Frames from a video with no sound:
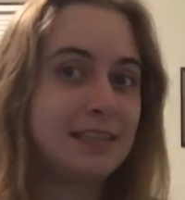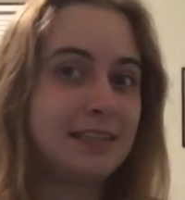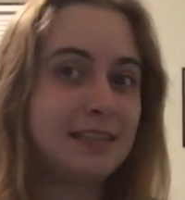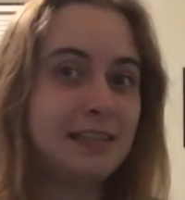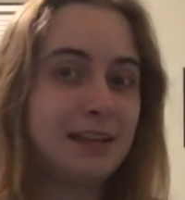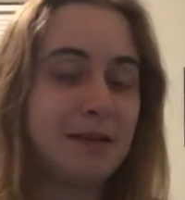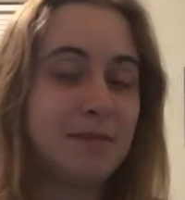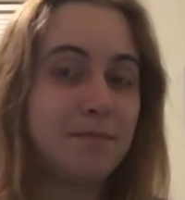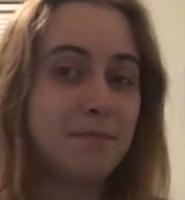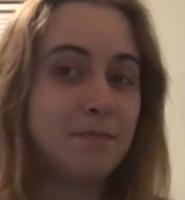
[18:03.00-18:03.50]

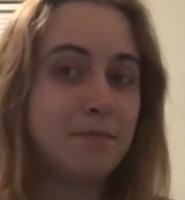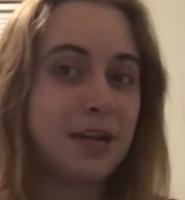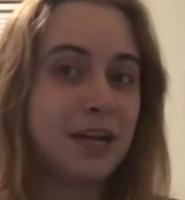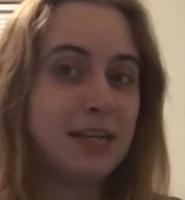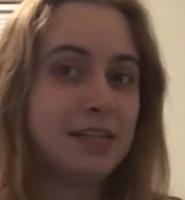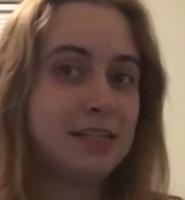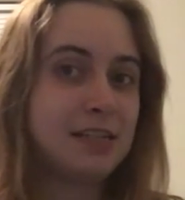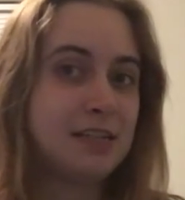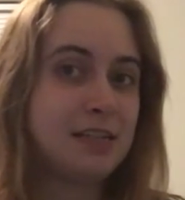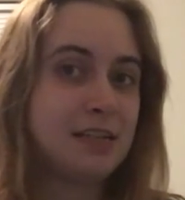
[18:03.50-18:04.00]

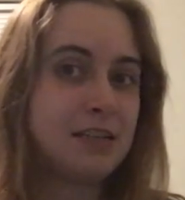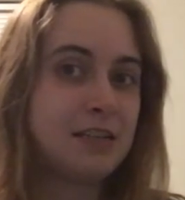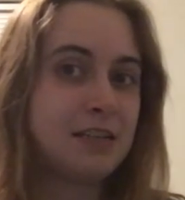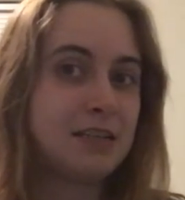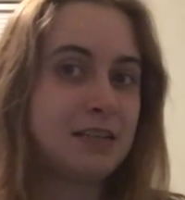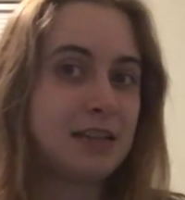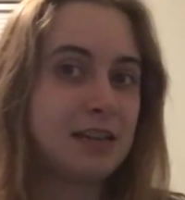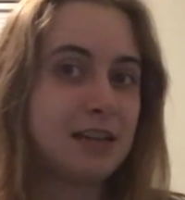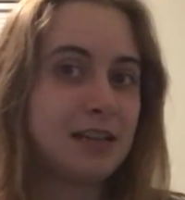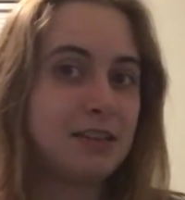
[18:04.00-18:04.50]
somebody
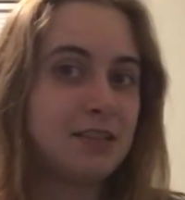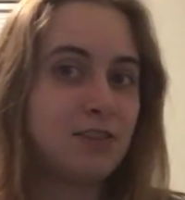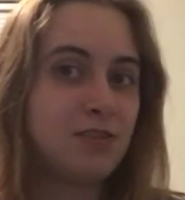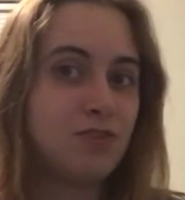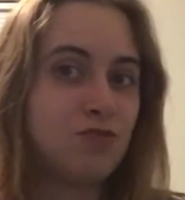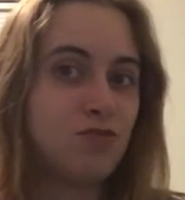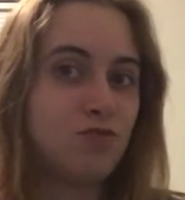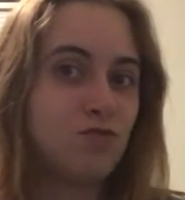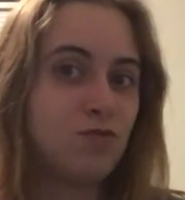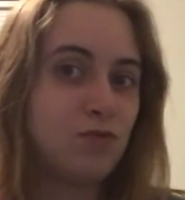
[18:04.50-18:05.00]
that
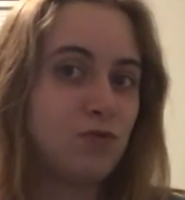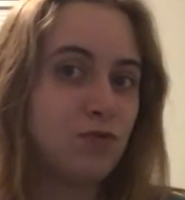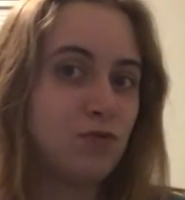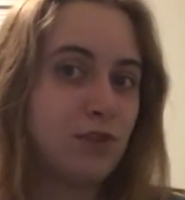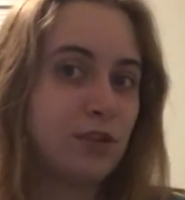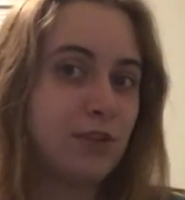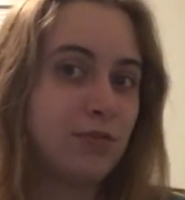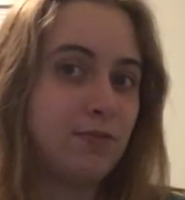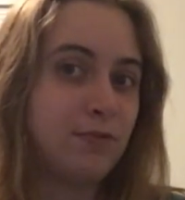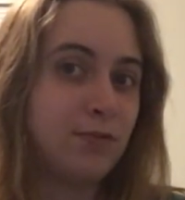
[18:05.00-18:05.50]
you
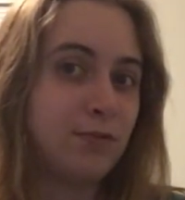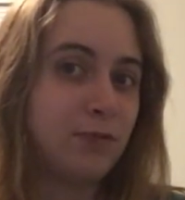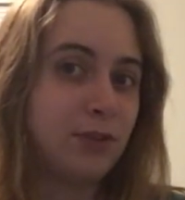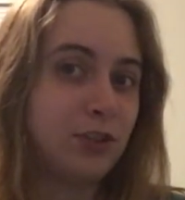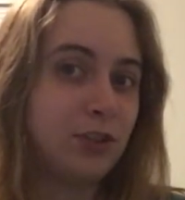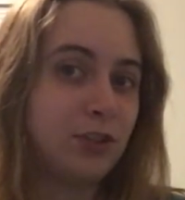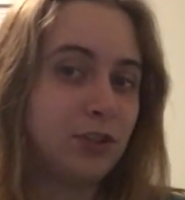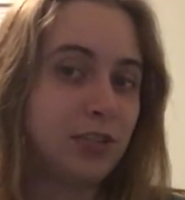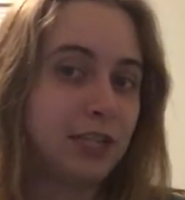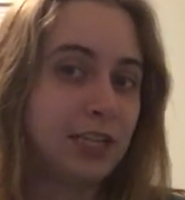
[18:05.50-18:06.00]
would have
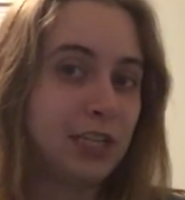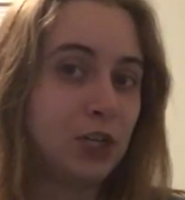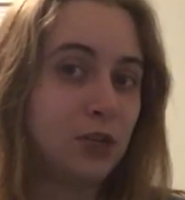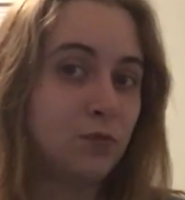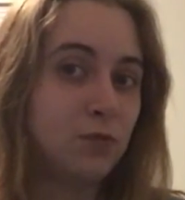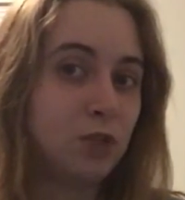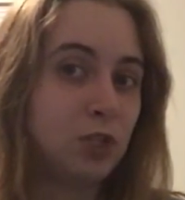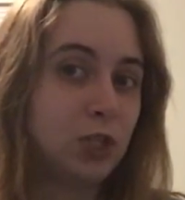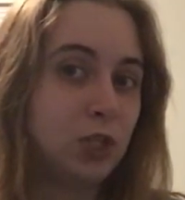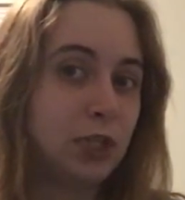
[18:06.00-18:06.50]
originally
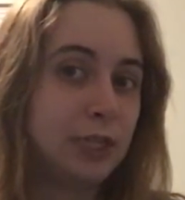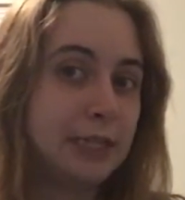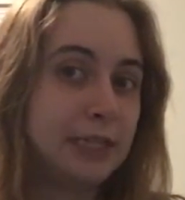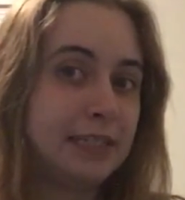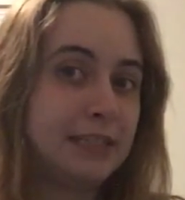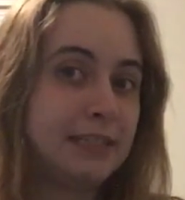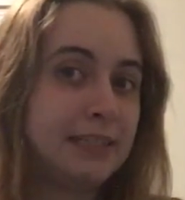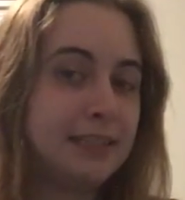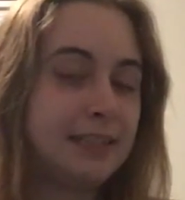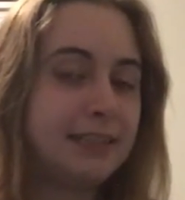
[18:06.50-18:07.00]

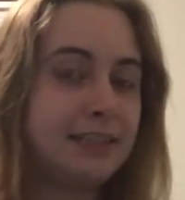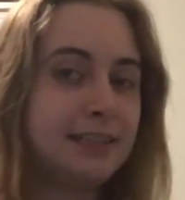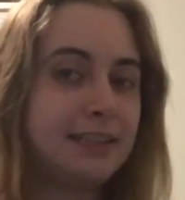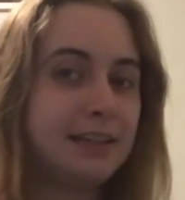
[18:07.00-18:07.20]
overlooked.